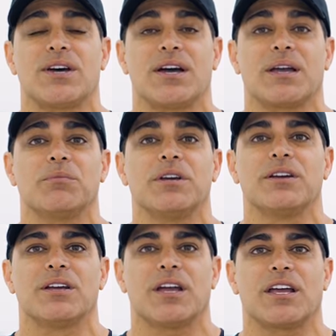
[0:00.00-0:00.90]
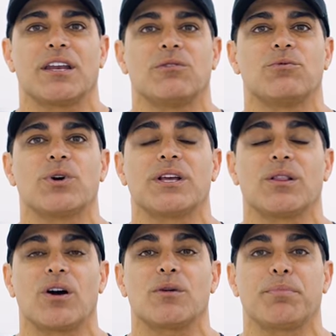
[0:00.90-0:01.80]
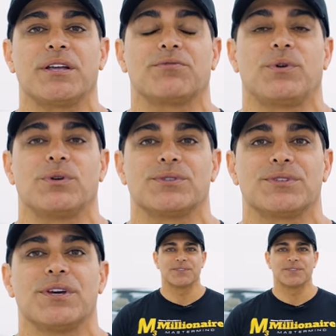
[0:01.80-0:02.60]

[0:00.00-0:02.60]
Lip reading: time and avoid a lot of pitfalls.